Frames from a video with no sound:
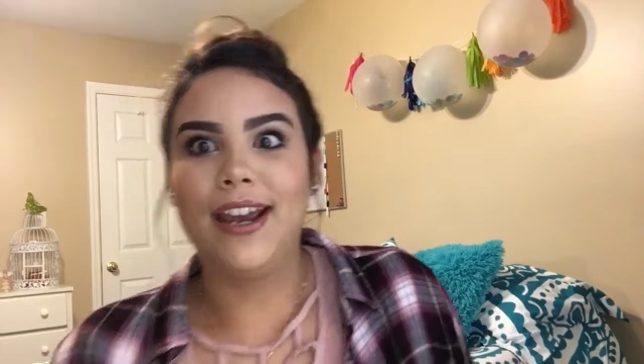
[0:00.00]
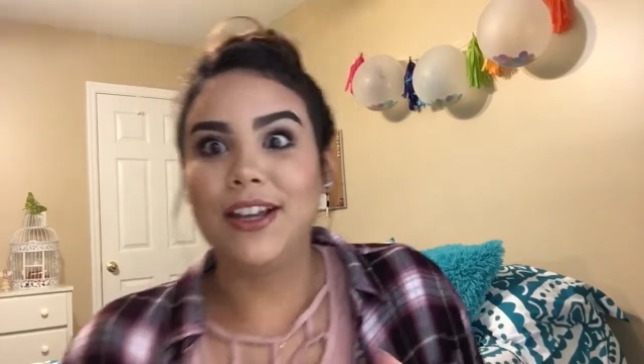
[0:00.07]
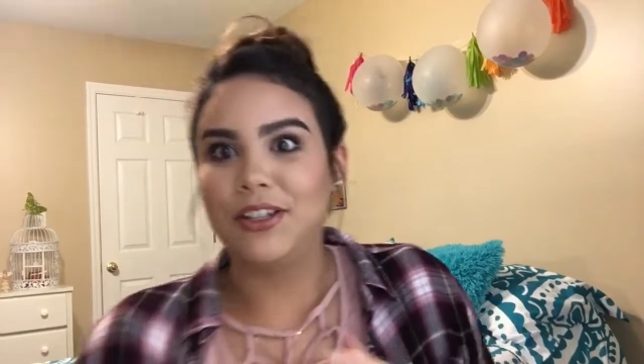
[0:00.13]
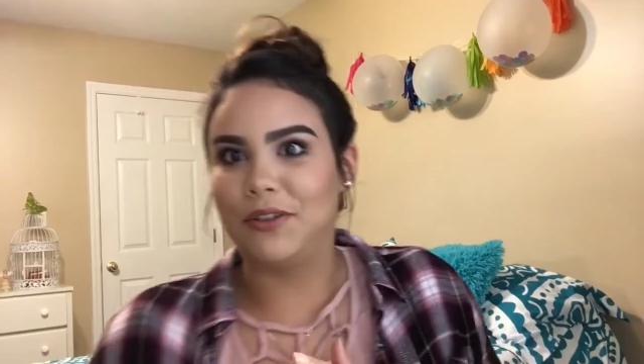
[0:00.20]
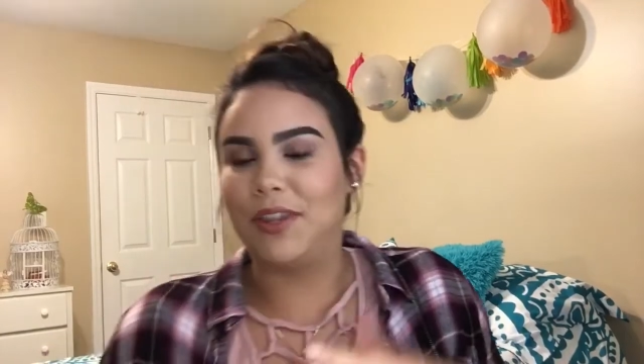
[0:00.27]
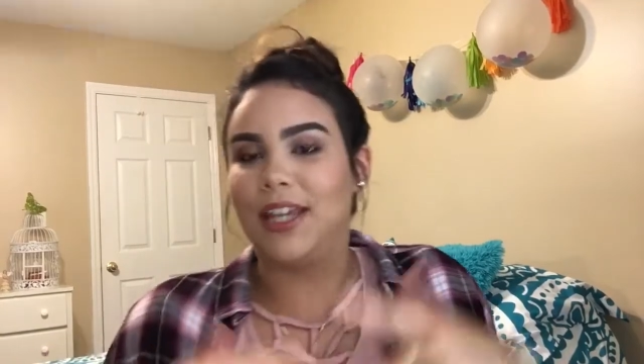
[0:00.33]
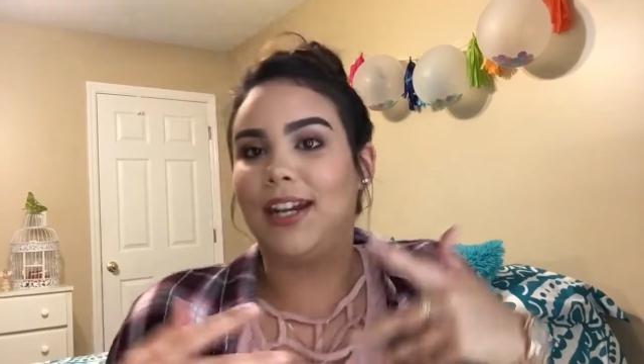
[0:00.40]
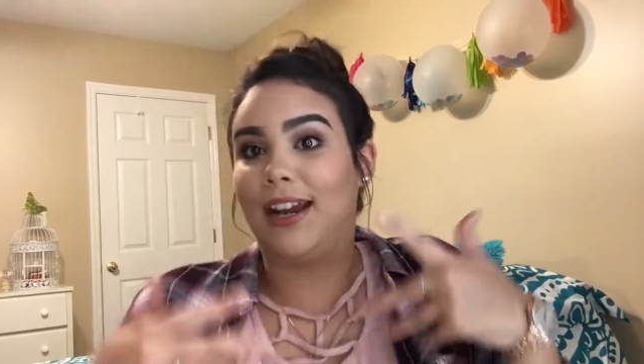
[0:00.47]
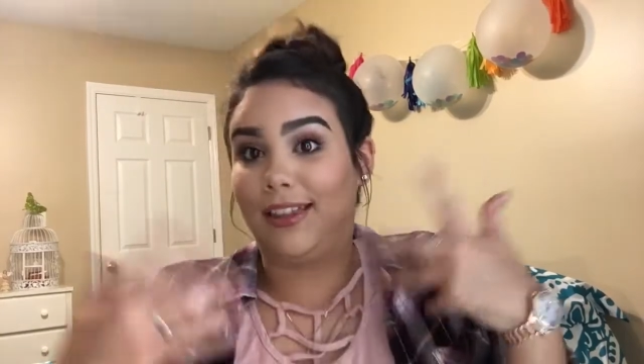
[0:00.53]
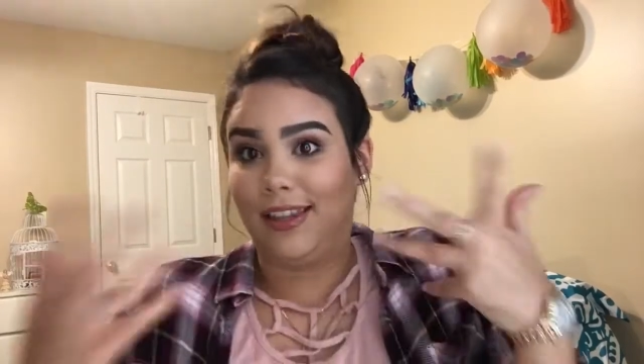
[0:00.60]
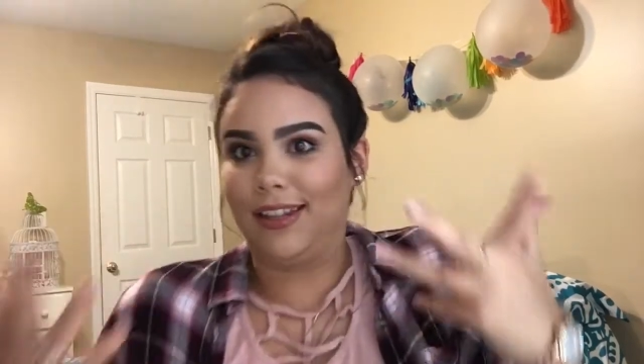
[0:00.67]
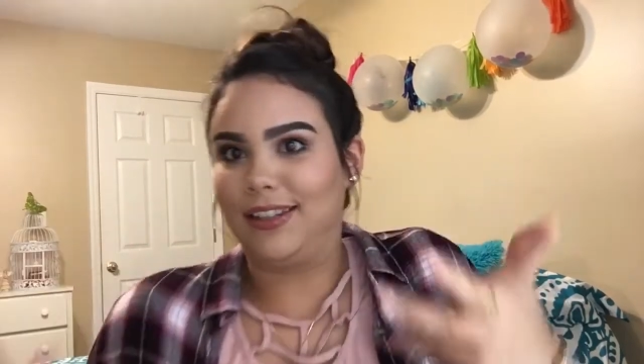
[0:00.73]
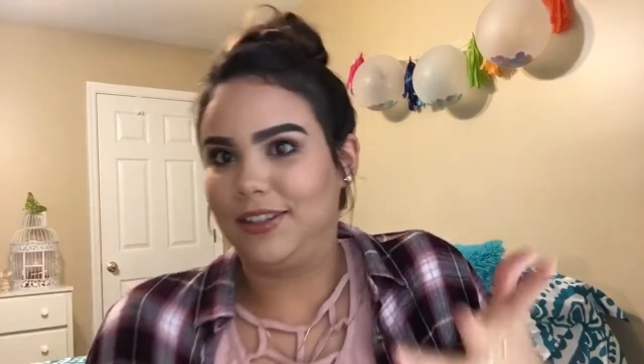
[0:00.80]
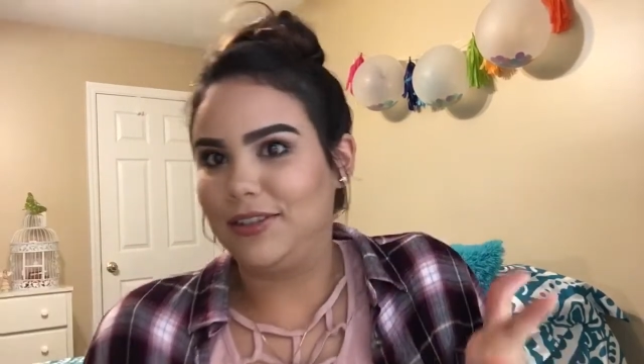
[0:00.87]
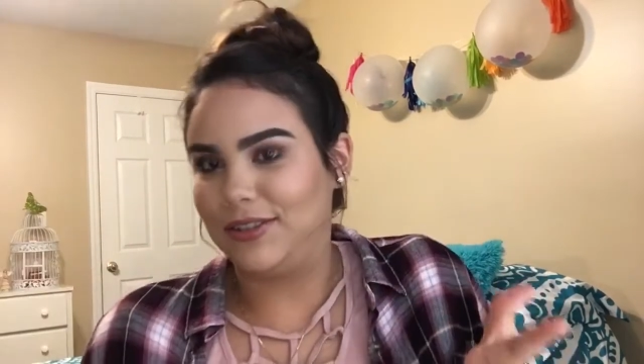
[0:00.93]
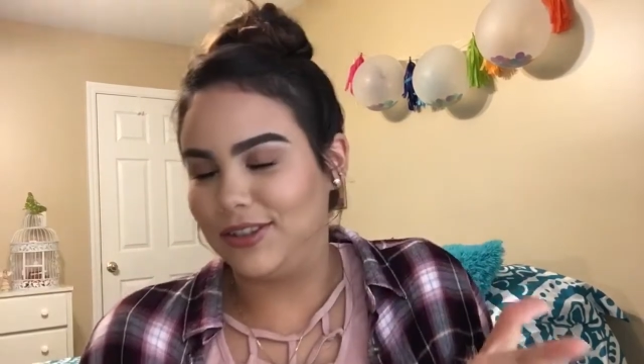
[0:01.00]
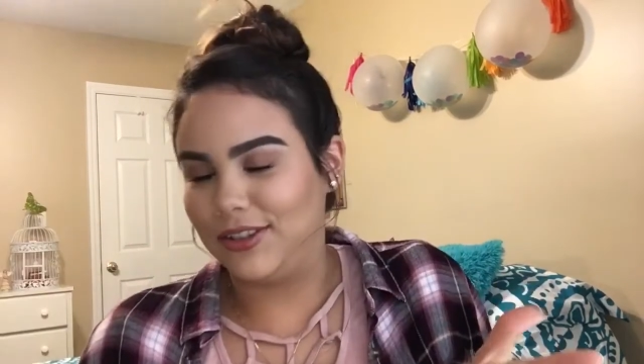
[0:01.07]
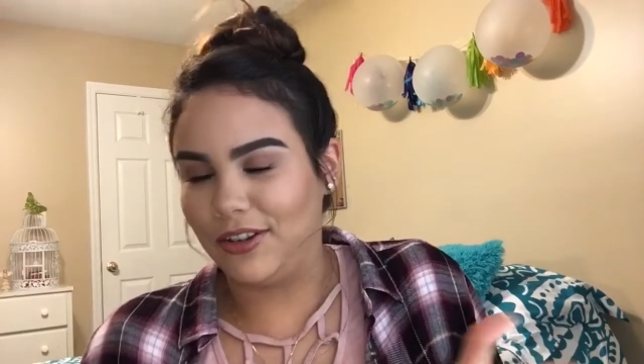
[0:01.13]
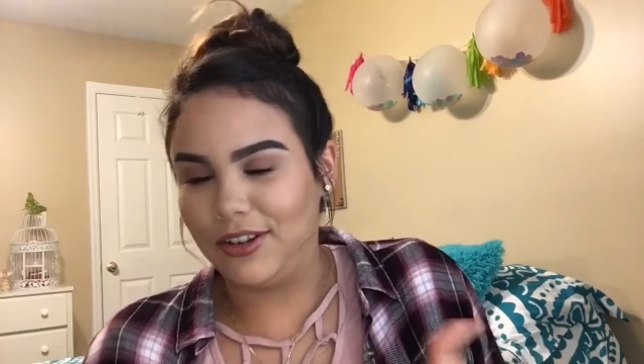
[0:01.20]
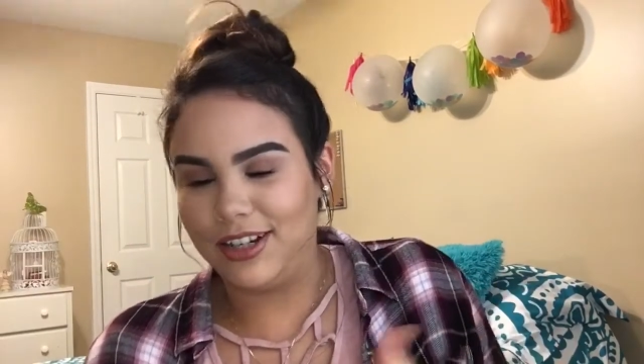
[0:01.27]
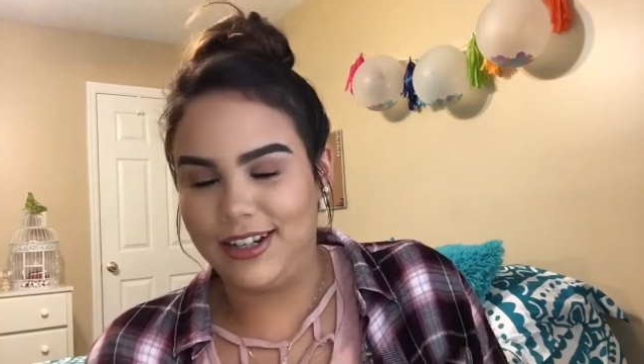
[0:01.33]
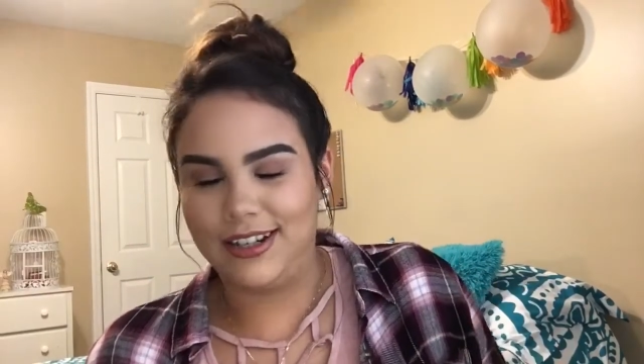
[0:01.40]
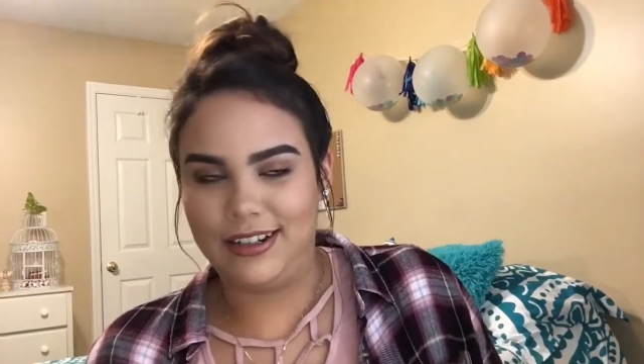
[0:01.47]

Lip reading: So then I like started,